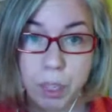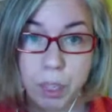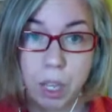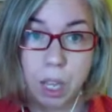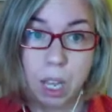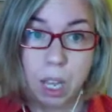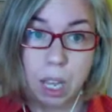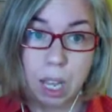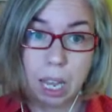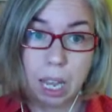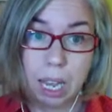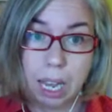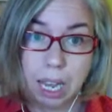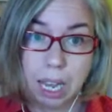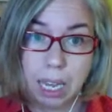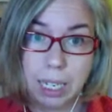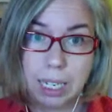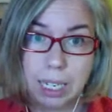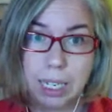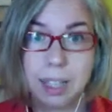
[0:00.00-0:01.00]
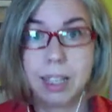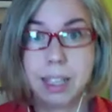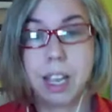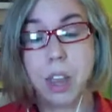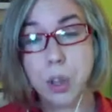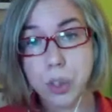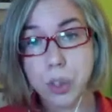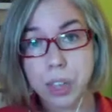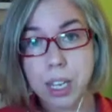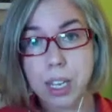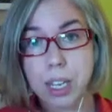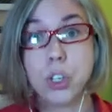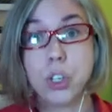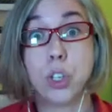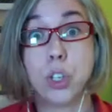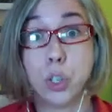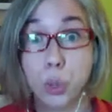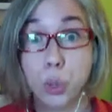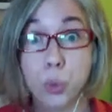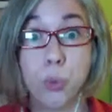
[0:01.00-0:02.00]
And the other thing is you
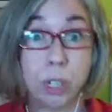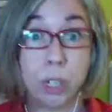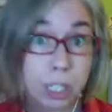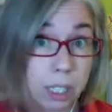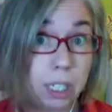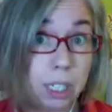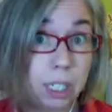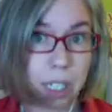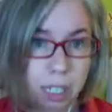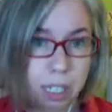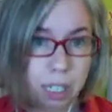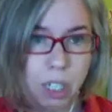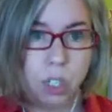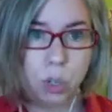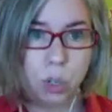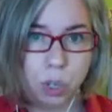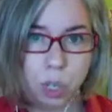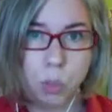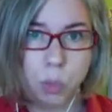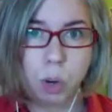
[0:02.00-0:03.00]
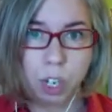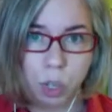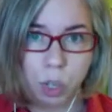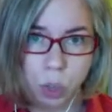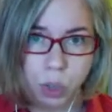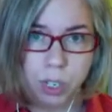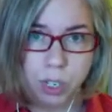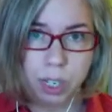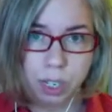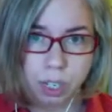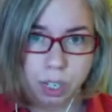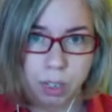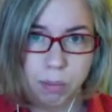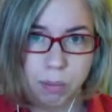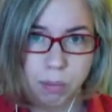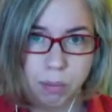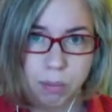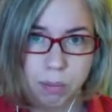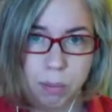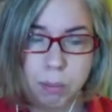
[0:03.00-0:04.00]
really need to use the one goal system,
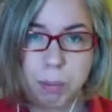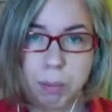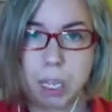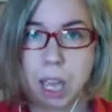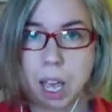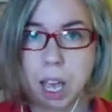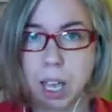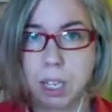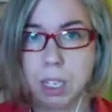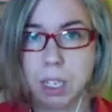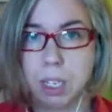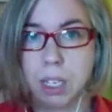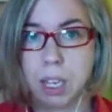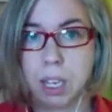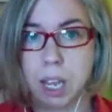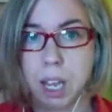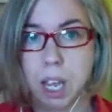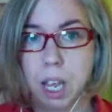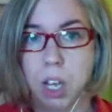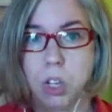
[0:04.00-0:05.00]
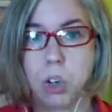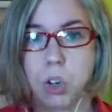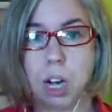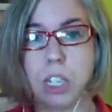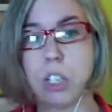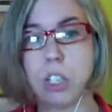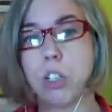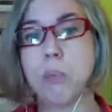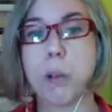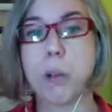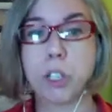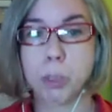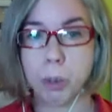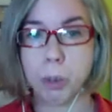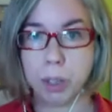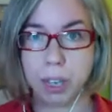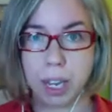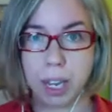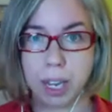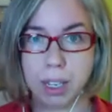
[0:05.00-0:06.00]
because trying to do multiple
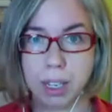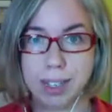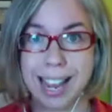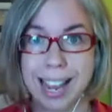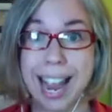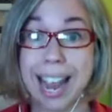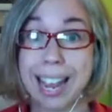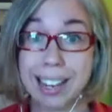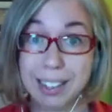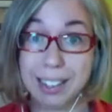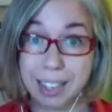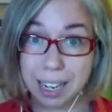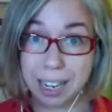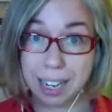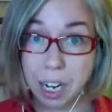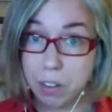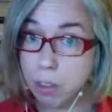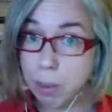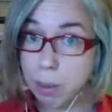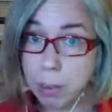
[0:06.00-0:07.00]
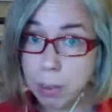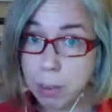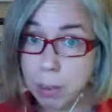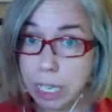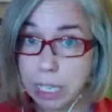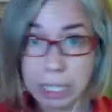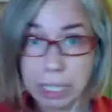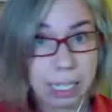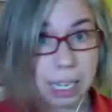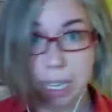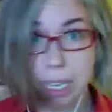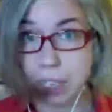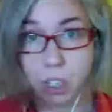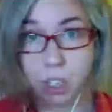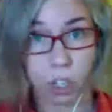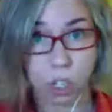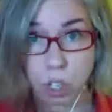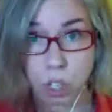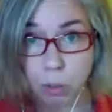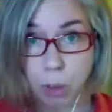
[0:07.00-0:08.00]
things and take care of the baby is just
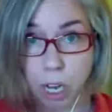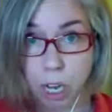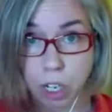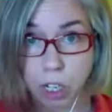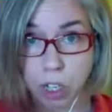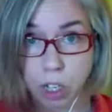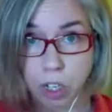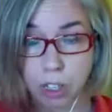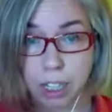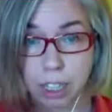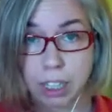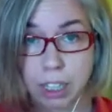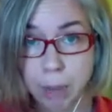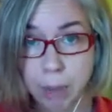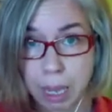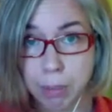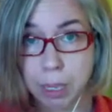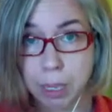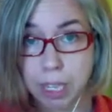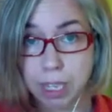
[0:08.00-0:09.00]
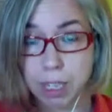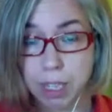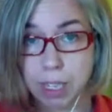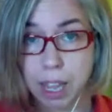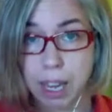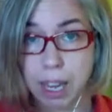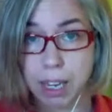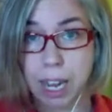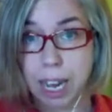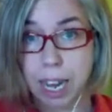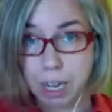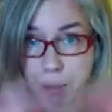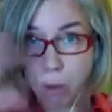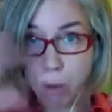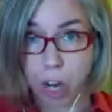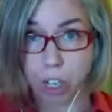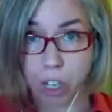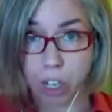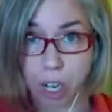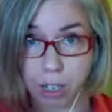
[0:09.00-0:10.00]
too much. Like the baby is like 8
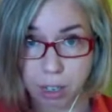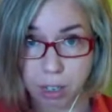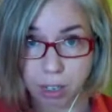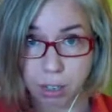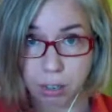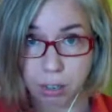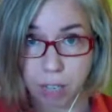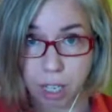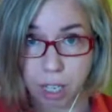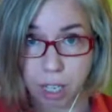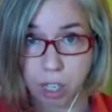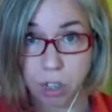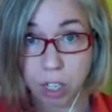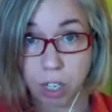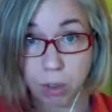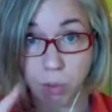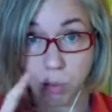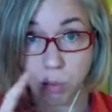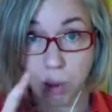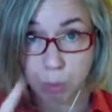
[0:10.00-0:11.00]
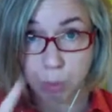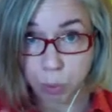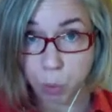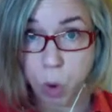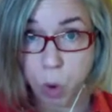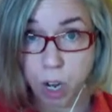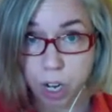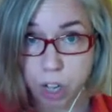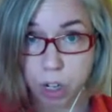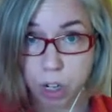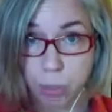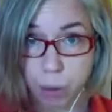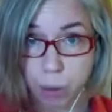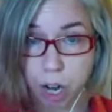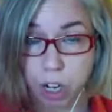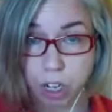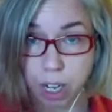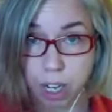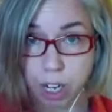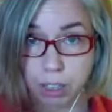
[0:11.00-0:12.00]
projects, and then you need maybe one other
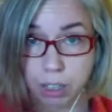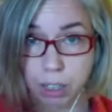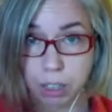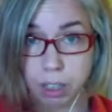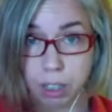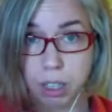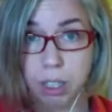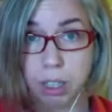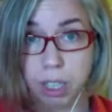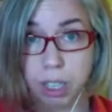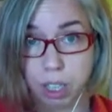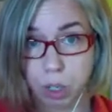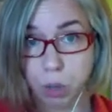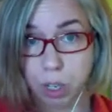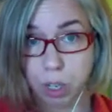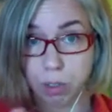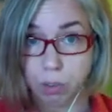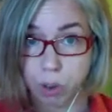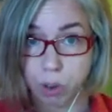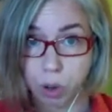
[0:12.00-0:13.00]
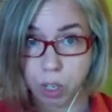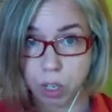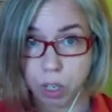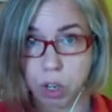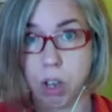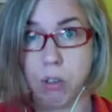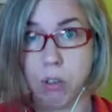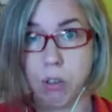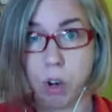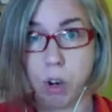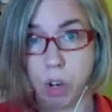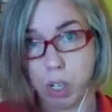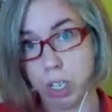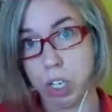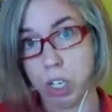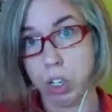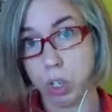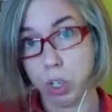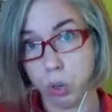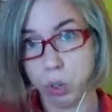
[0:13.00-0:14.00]
project that you can focus on in
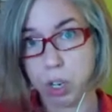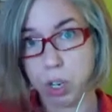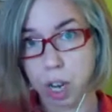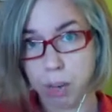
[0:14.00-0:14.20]
you time.